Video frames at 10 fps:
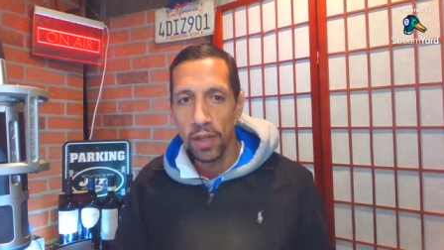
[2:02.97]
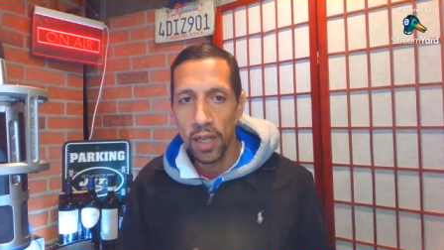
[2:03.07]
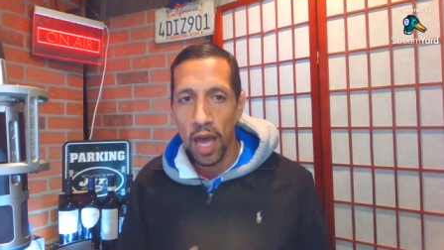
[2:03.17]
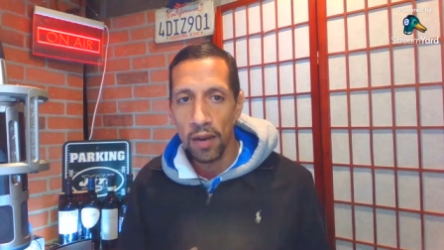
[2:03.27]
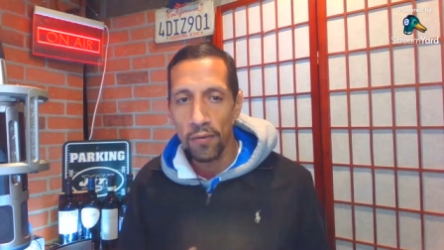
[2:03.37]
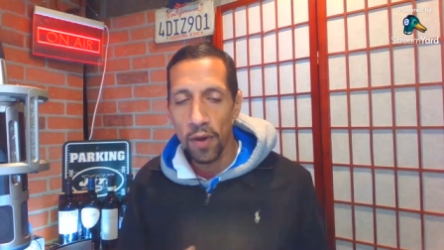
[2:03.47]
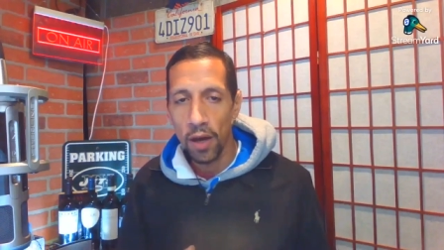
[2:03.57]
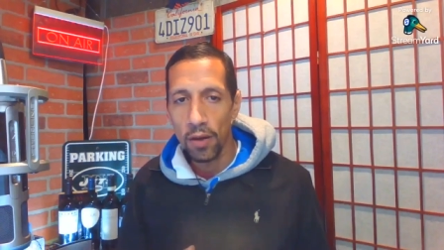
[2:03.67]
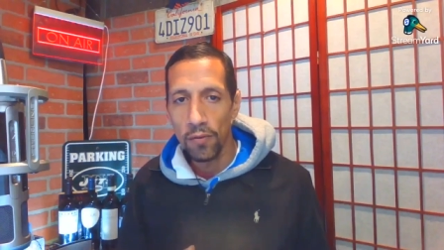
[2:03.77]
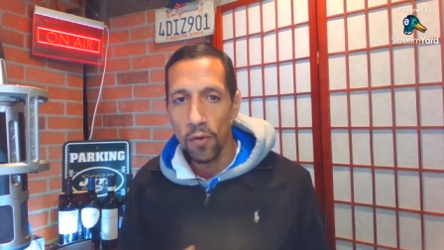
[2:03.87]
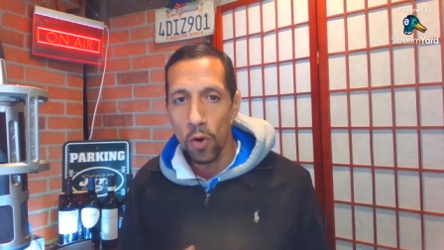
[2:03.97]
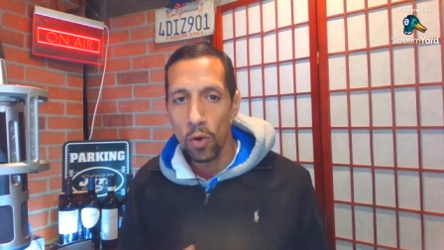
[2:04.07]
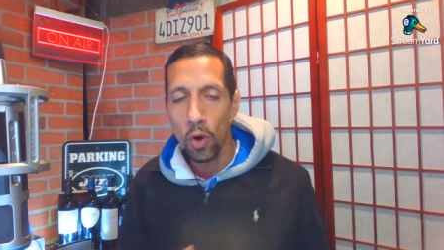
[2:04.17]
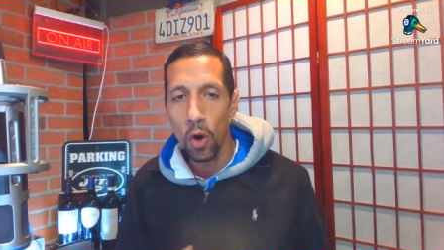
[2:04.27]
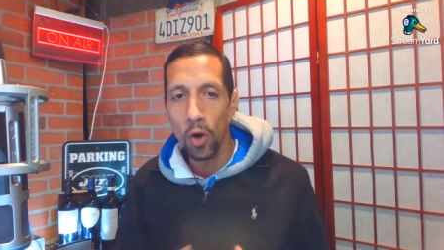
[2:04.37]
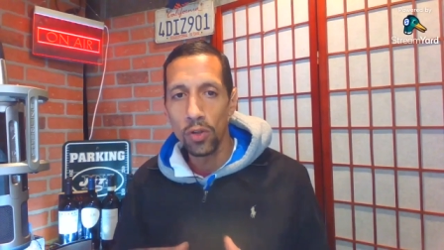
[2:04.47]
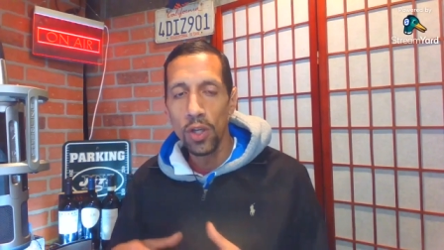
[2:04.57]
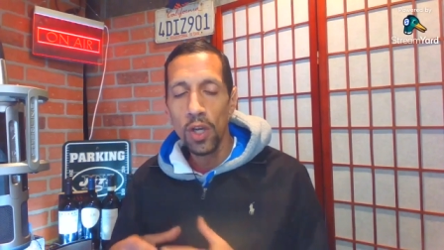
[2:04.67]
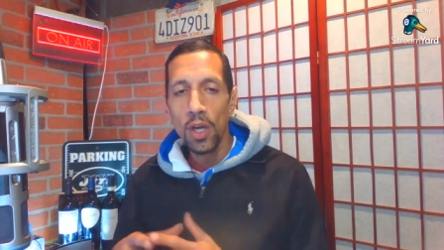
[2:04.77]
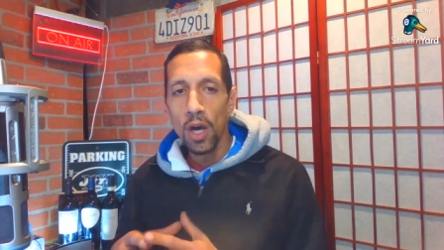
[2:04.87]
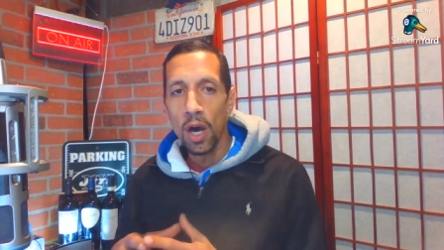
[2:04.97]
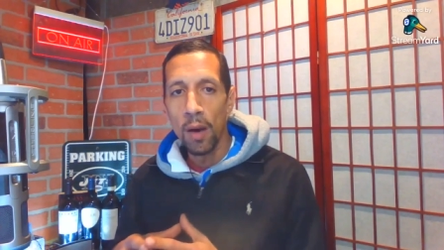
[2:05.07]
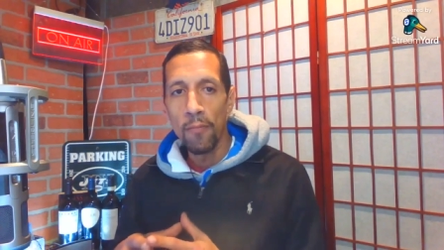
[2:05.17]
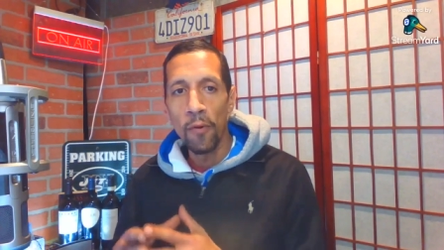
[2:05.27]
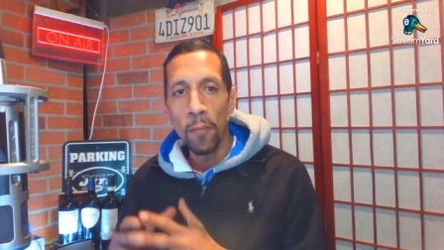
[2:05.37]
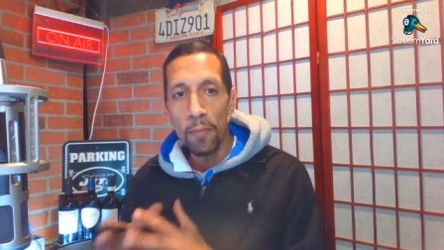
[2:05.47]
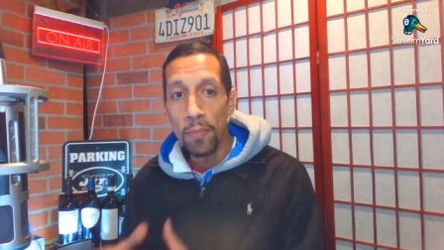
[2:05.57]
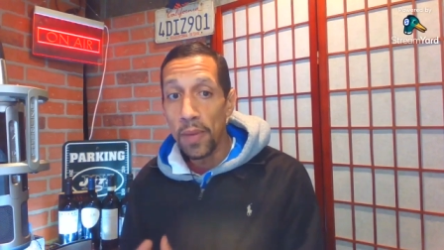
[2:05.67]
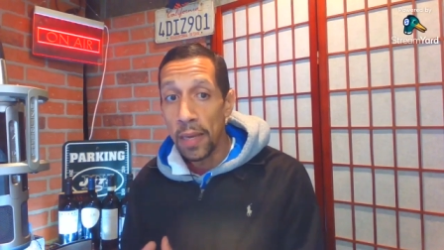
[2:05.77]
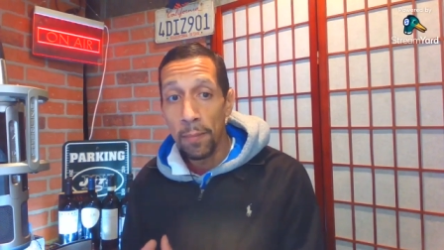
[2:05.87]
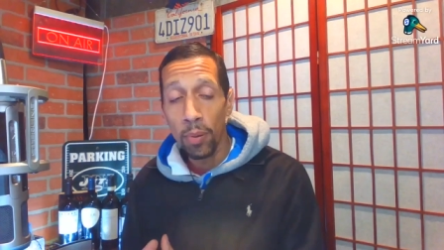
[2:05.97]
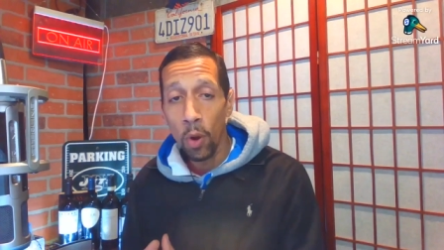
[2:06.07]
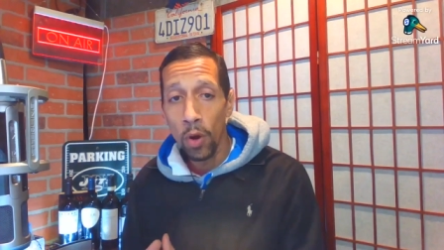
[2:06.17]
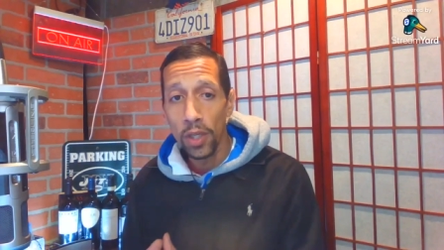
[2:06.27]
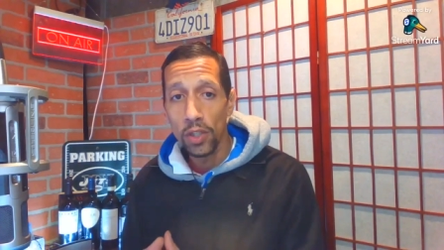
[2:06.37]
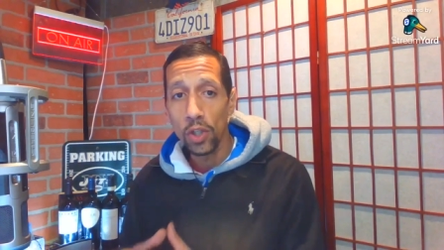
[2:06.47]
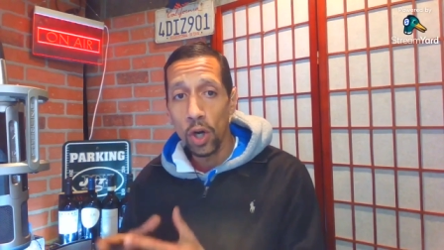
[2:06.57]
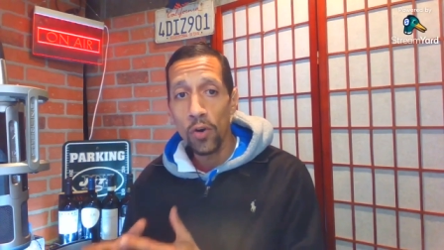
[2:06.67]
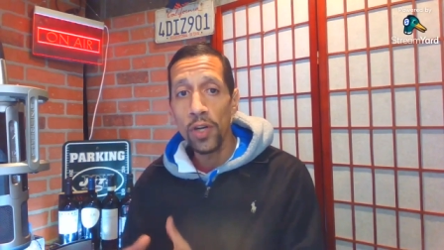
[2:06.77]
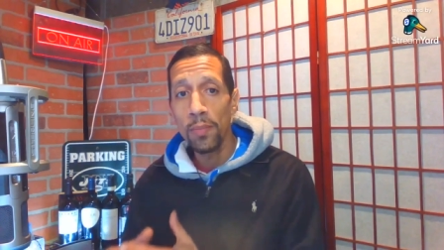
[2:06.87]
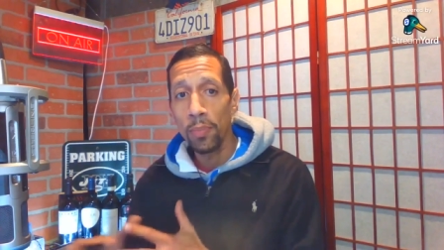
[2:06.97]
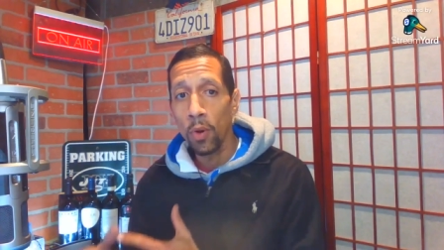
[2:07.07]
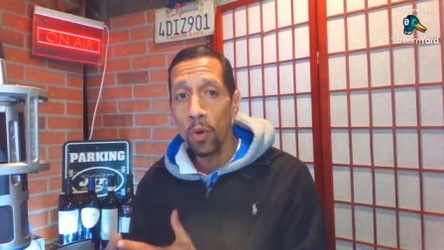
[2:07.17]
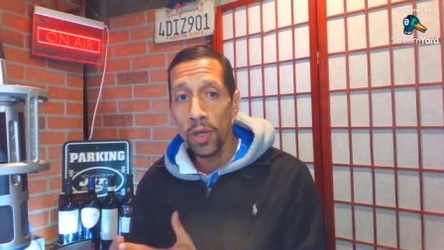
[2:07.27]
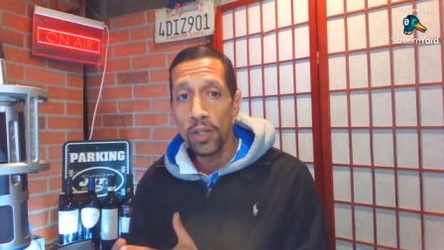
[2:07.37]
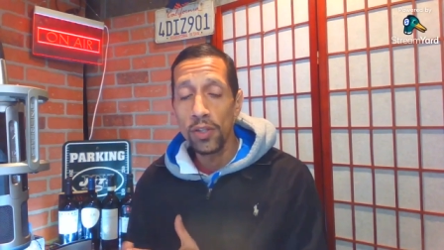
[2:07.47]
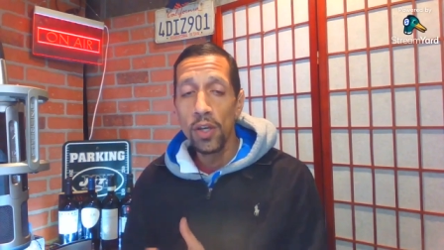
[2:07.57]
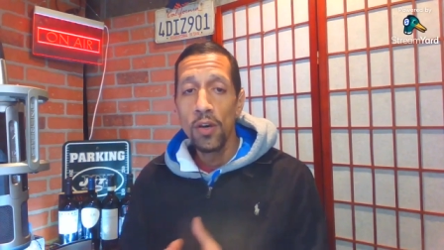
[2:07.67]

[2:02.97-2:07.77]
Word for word: a lot of uh, phone calls um, from employees, current employees,